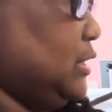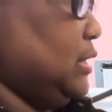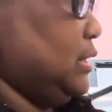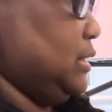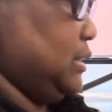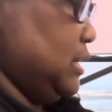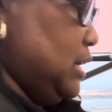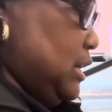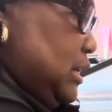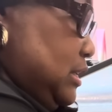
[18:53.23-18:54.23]
just
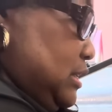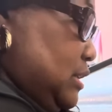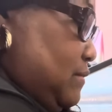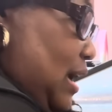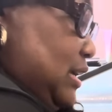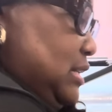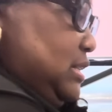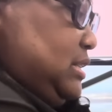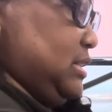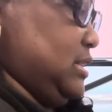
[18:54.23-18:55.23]
see if I can
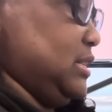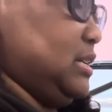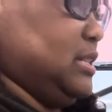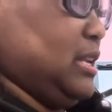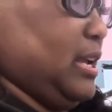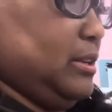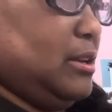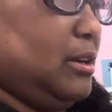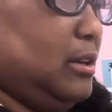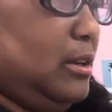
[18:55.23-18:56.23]
sink that,
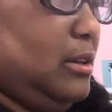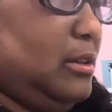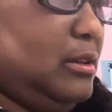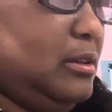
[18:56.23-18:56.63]
uh,